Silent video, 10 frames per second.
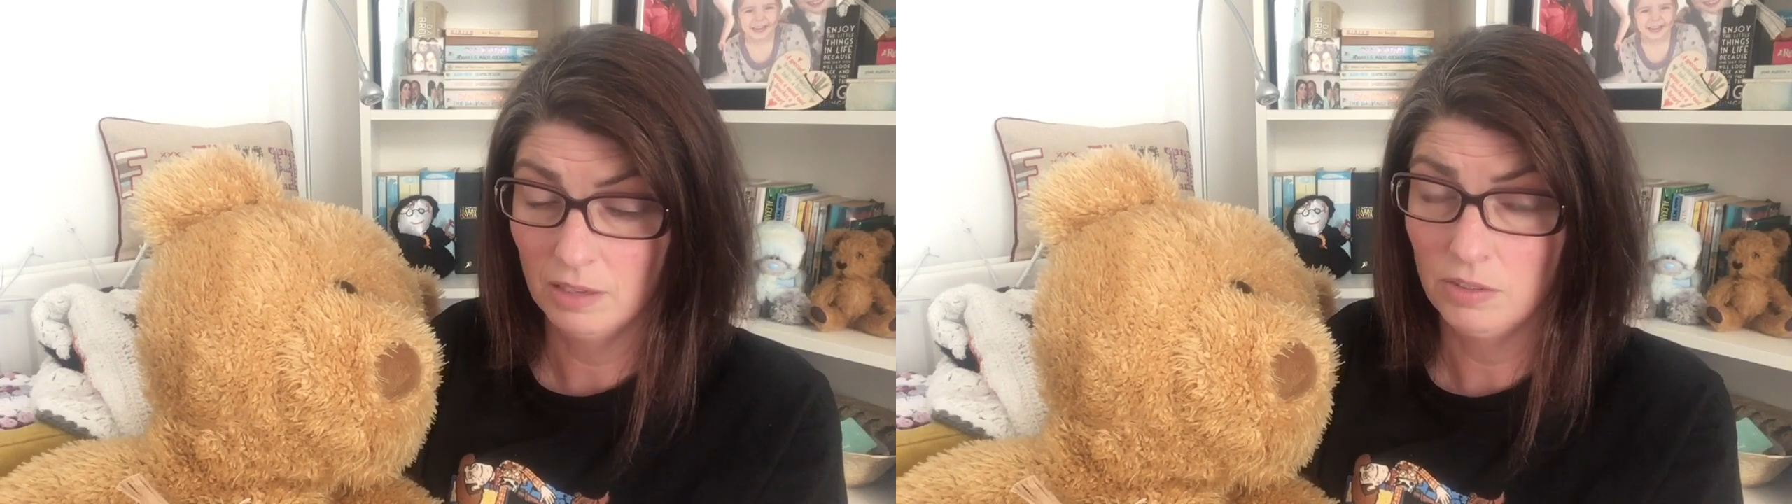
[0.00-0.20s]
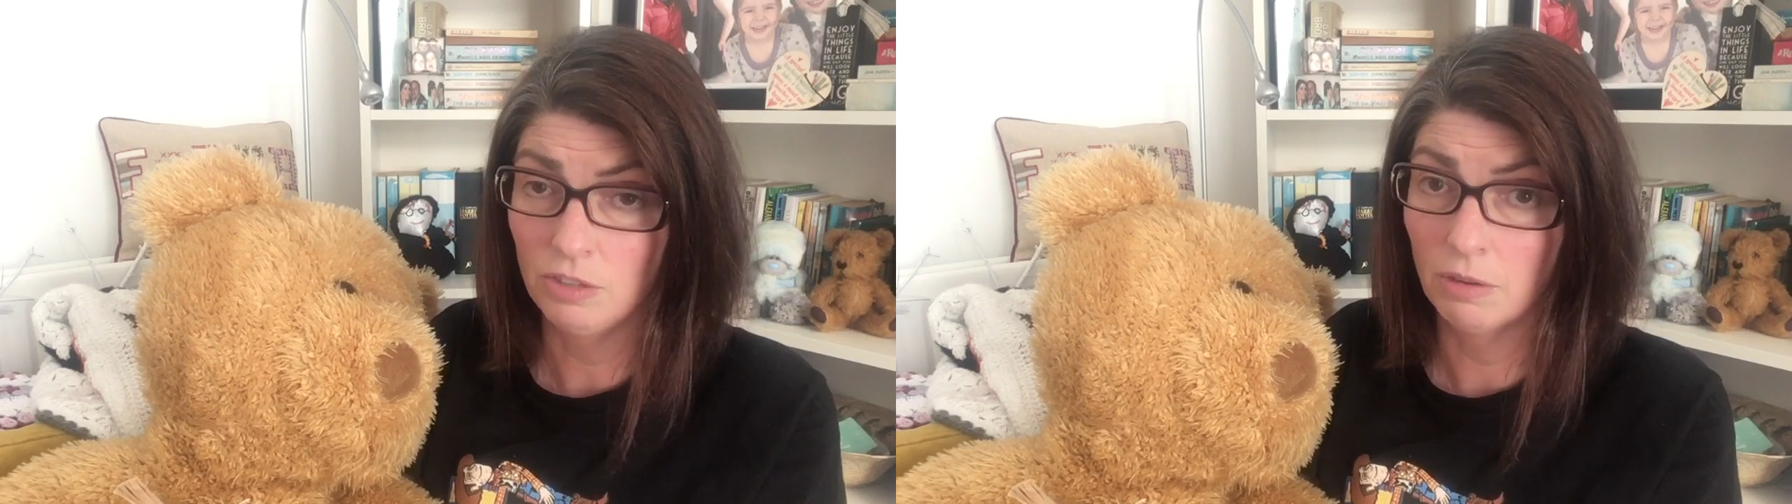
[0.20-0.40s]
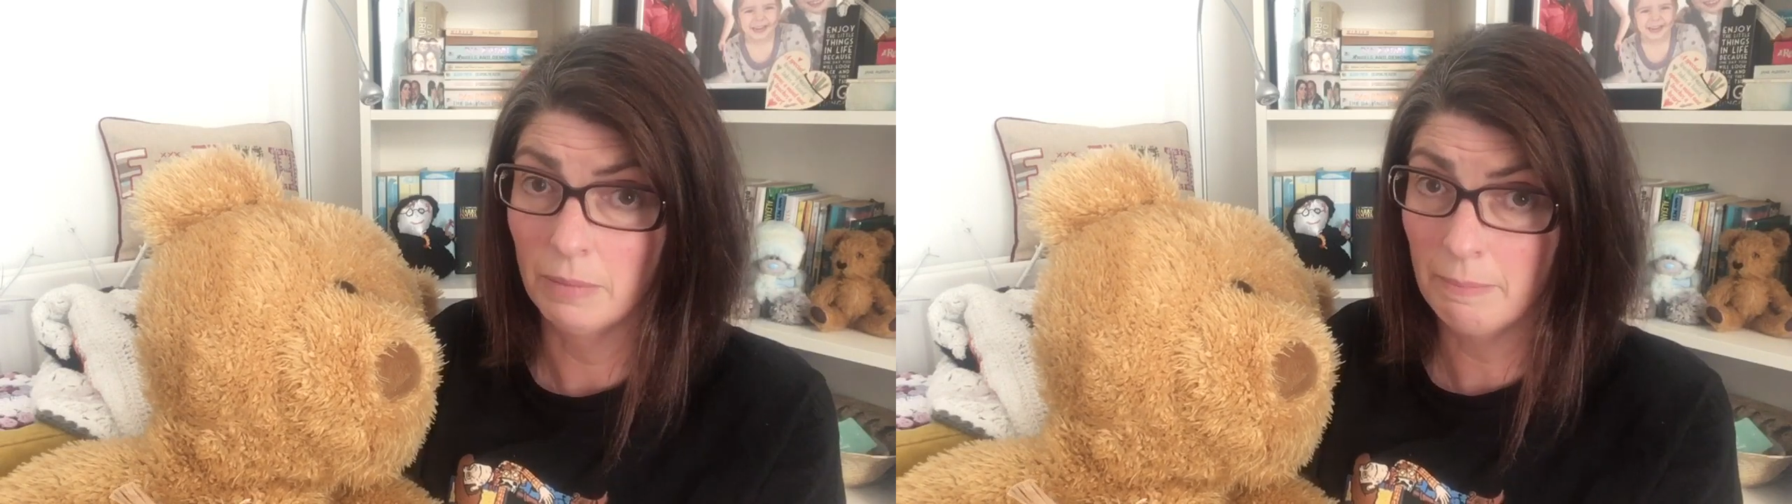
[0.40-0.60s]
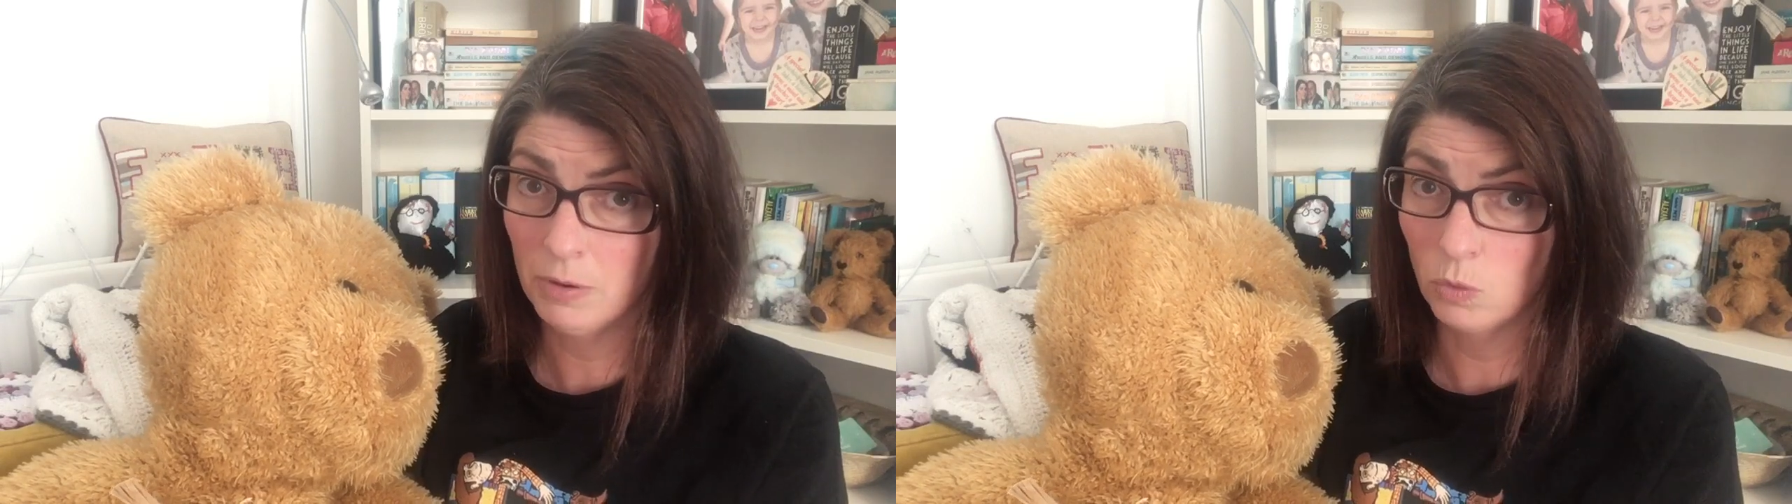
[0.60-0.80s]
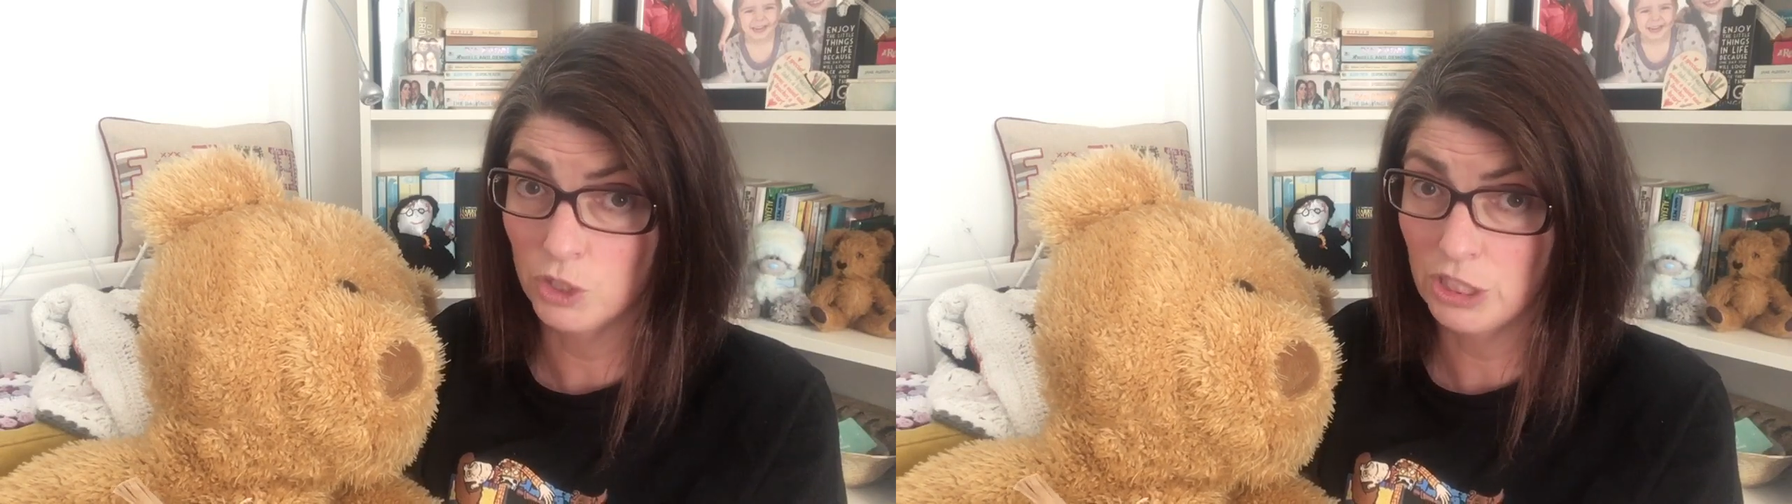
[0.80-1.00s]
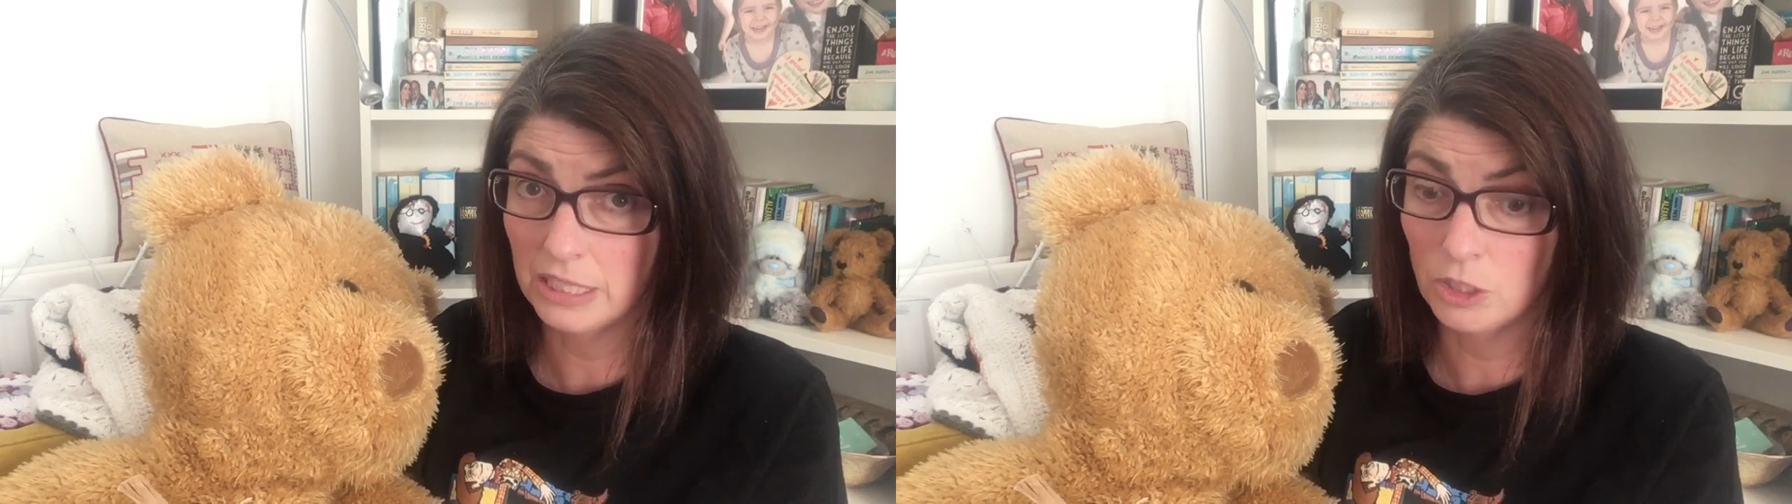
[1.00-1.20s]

you remember what she did